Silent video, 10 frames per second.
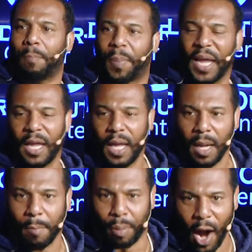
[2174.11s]
Be
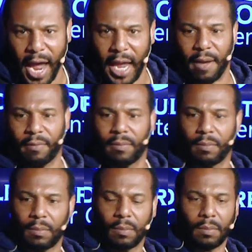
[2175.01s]
brave.
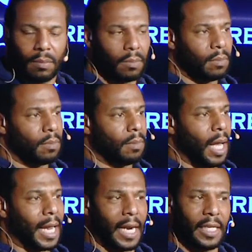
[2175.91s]

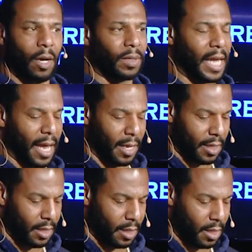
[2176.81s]
I got to deal with that.
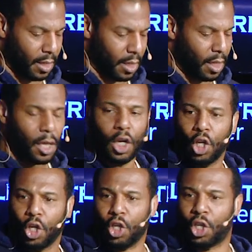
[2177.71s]

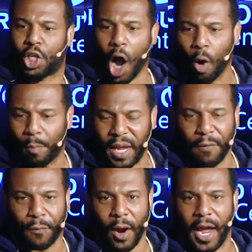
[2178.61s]
Don't be
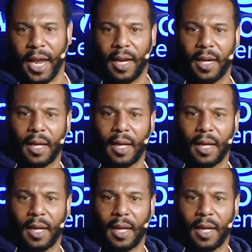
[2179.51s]
afraid.